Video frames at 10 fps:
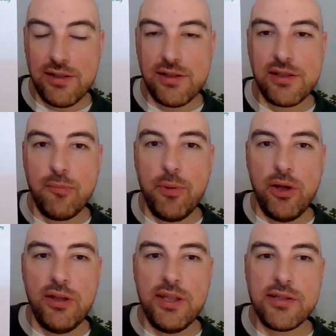So
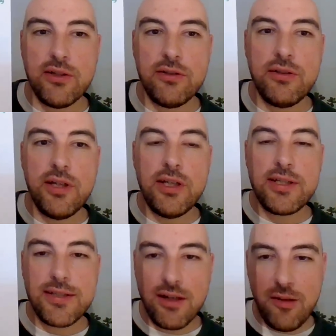putting these on,
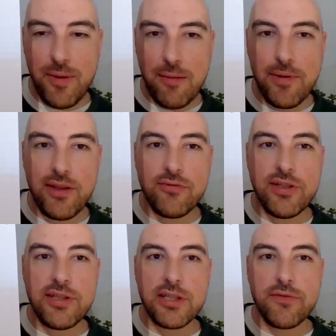Skybet,
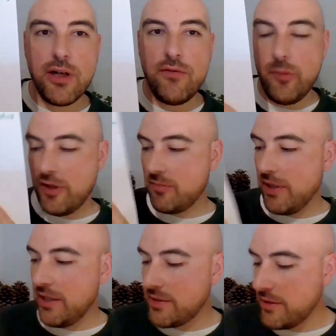Bet365, US
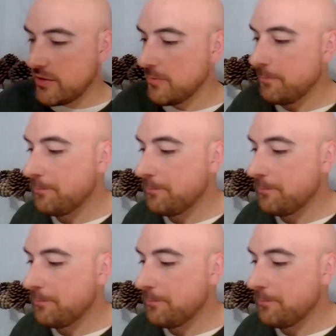places.